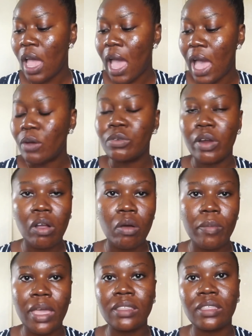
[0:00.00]
I would
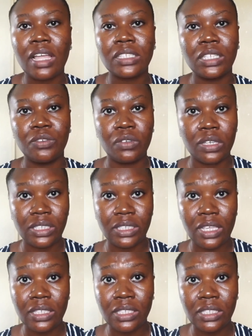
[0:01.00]
recommend that if you're
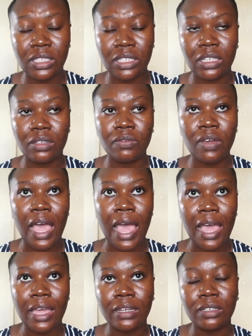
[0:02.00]
sensitive
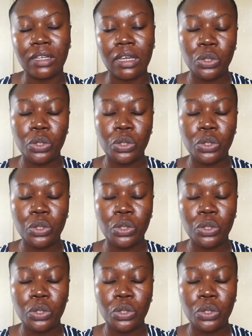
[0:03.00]
and